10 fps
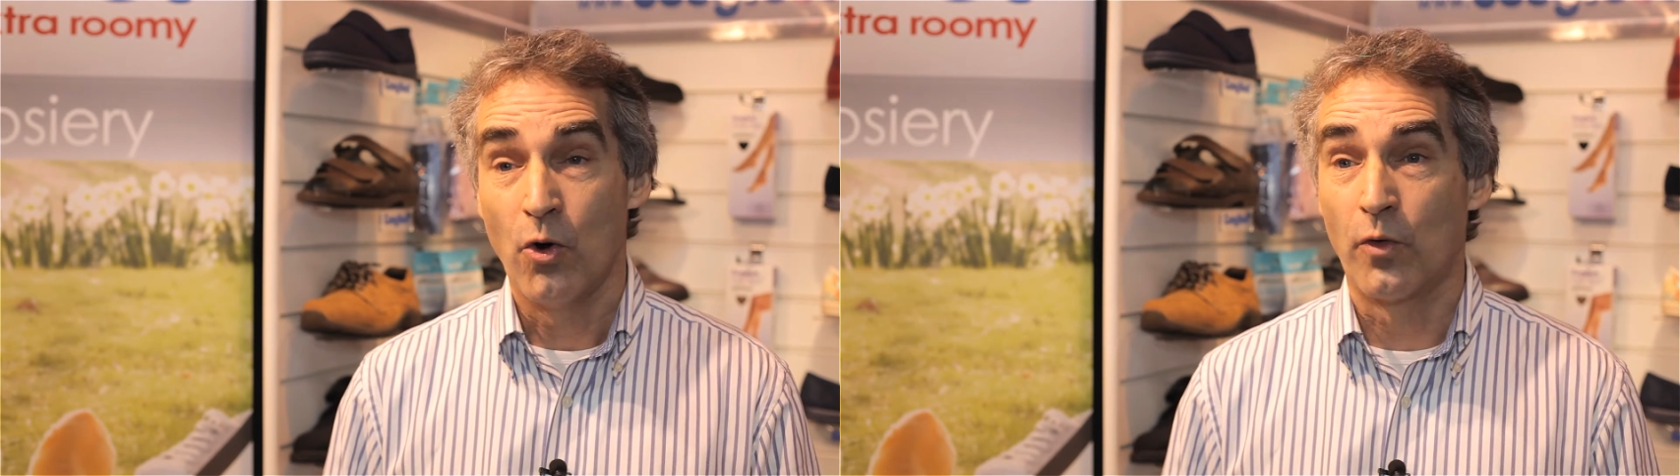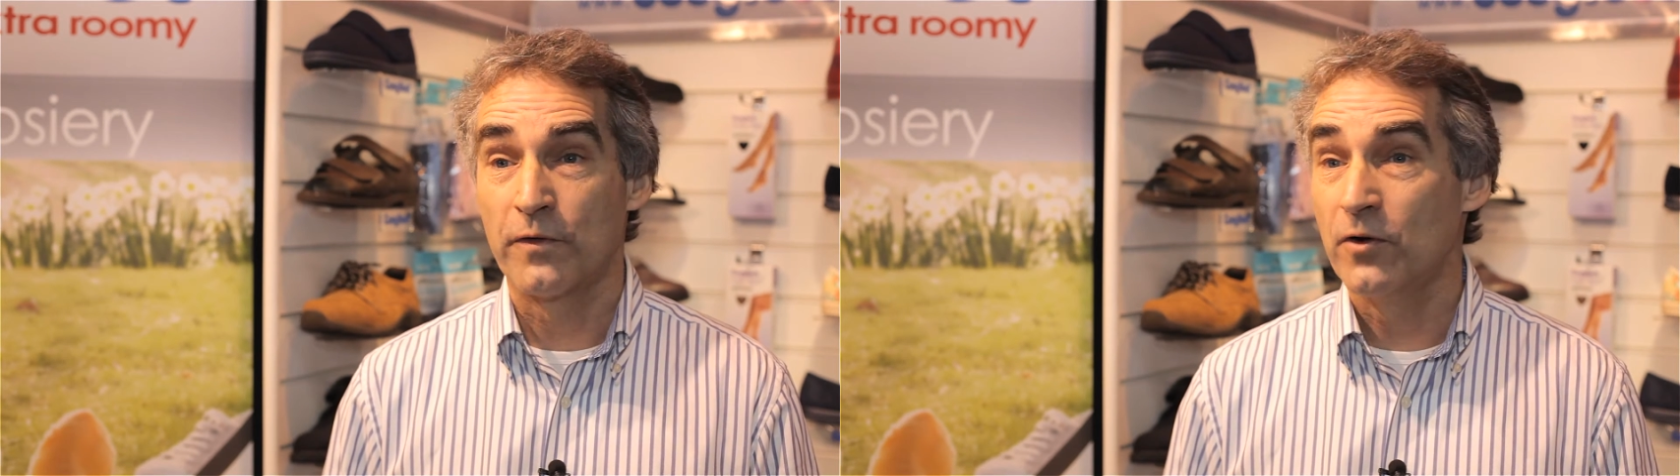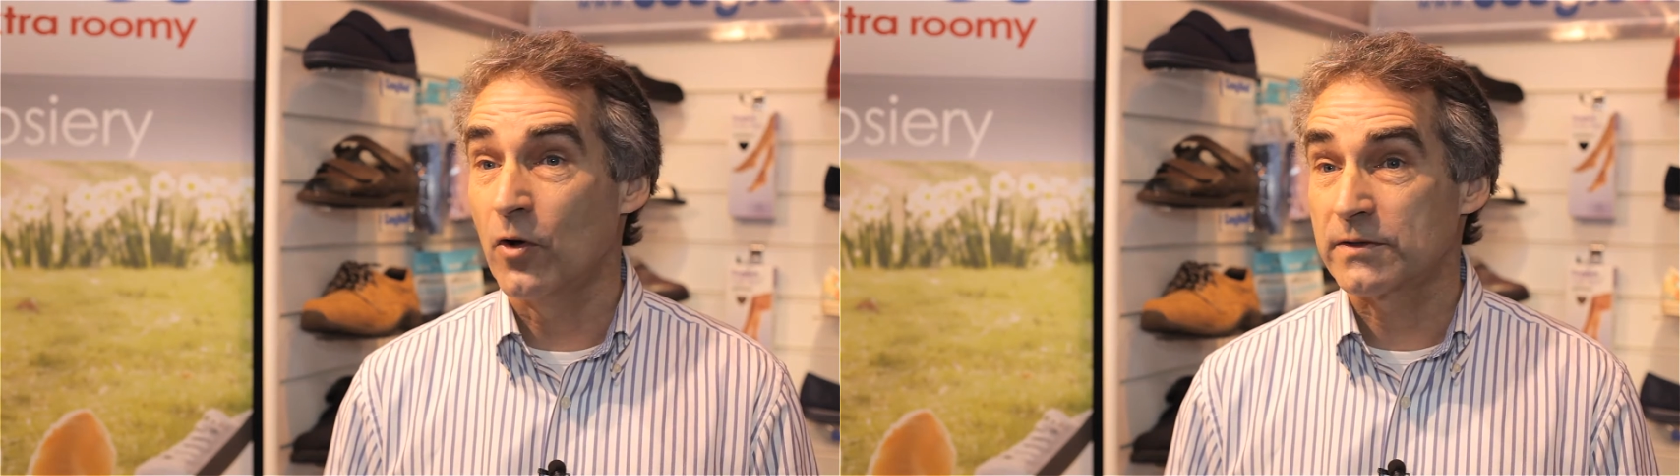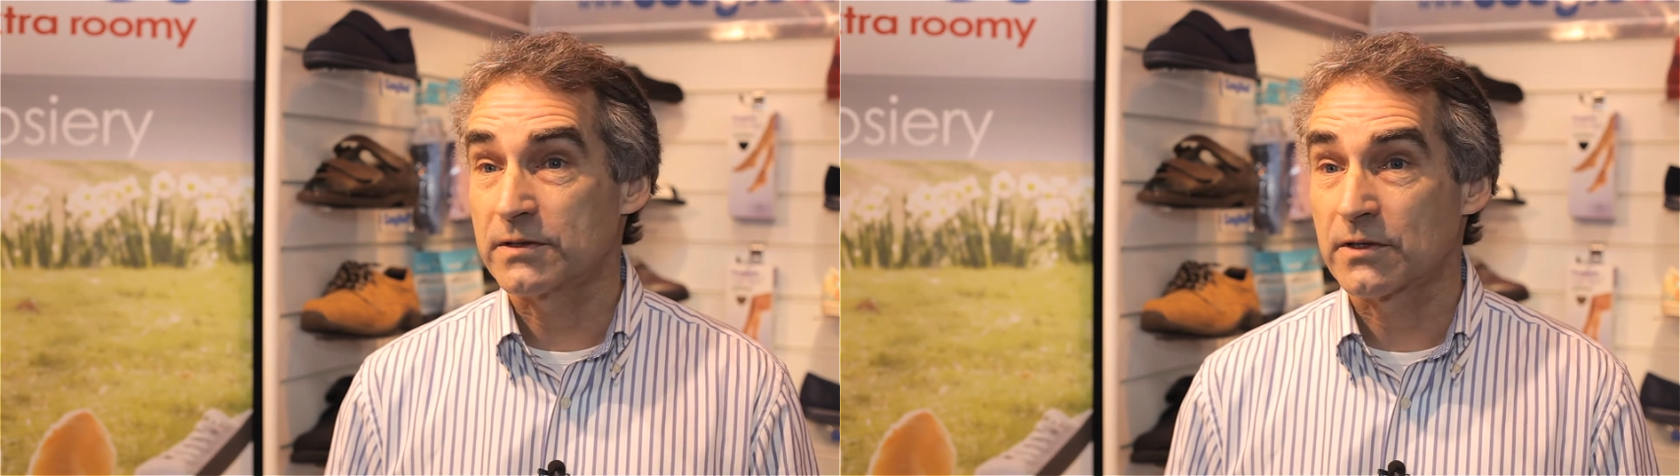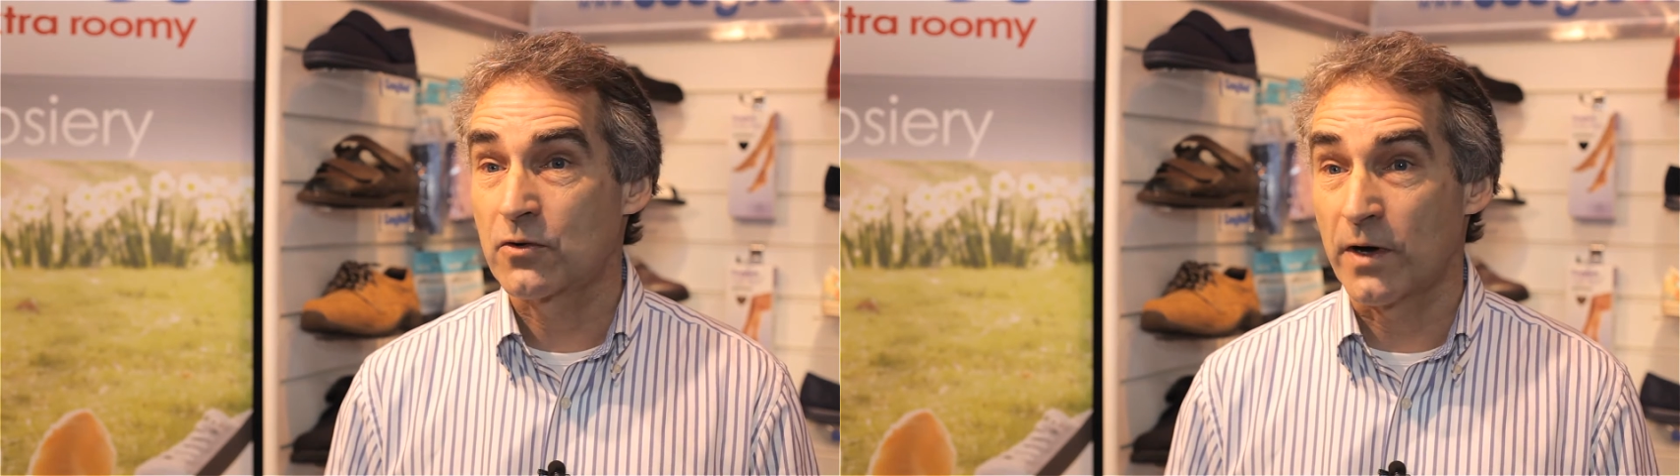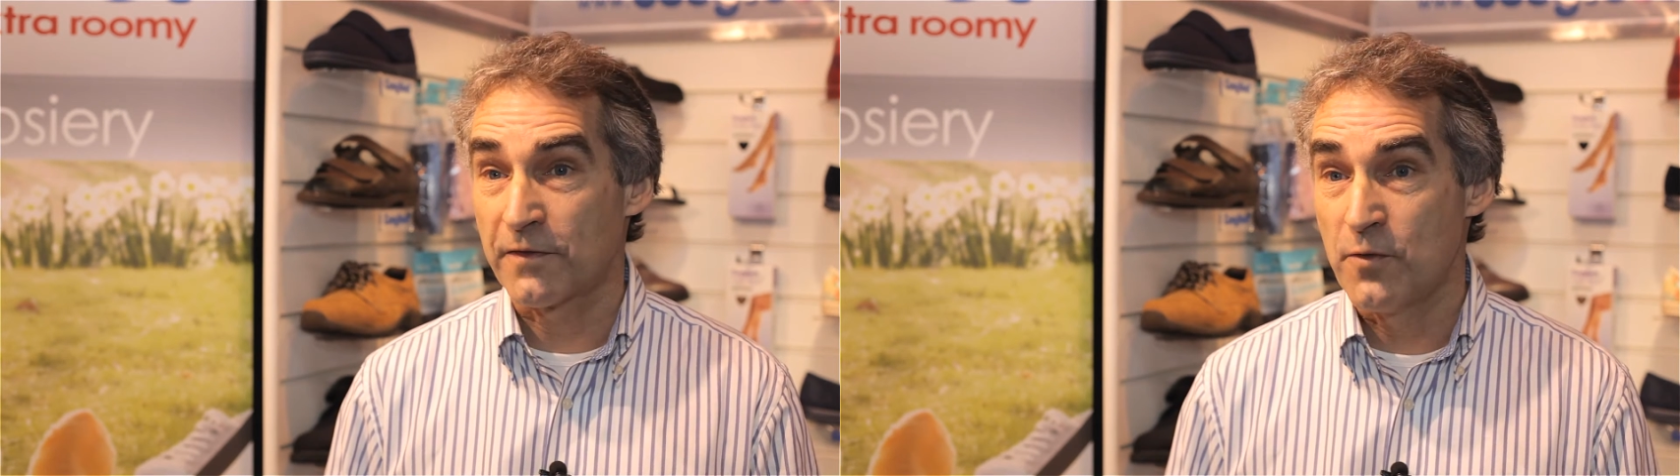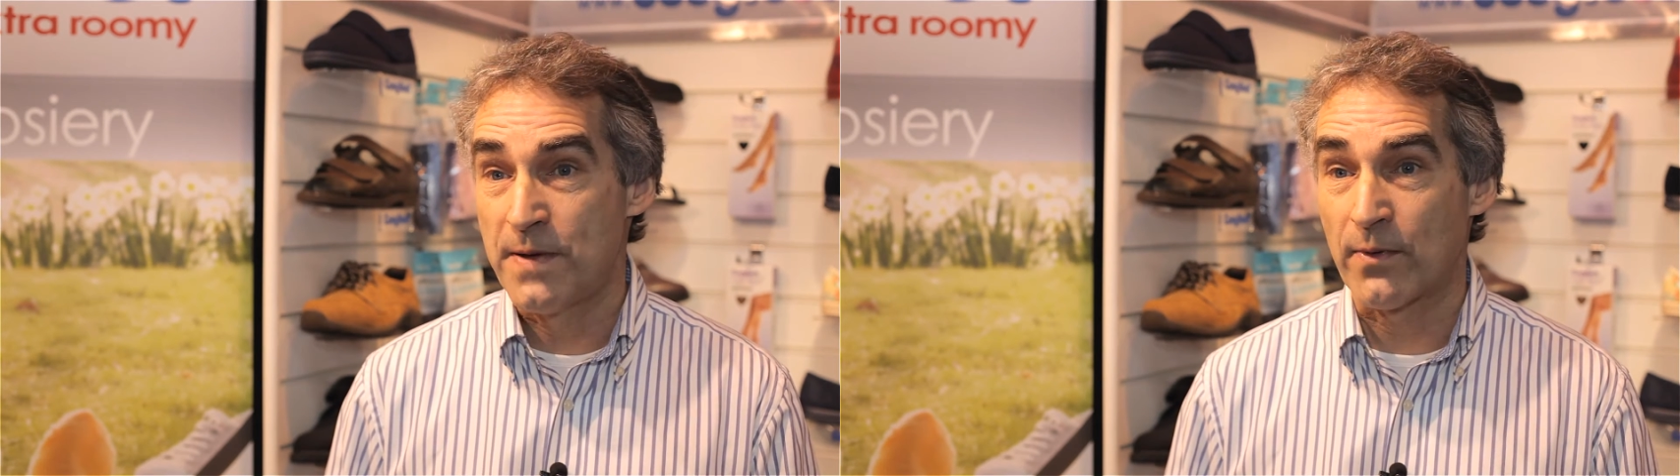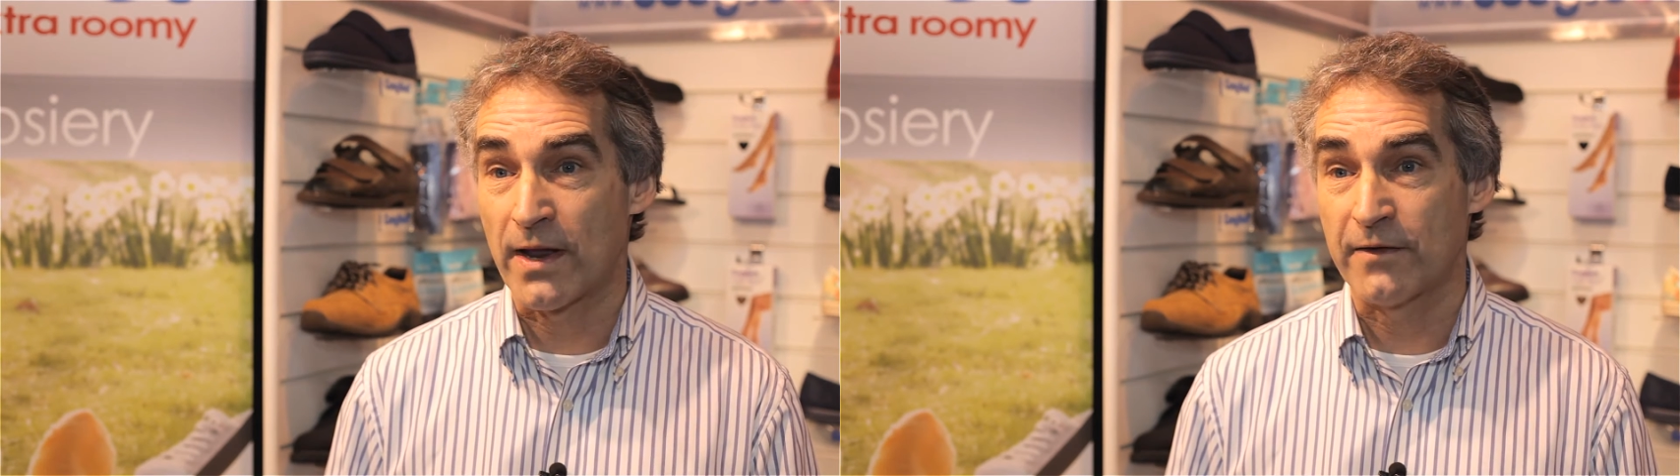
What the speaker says: or if not, quite a few people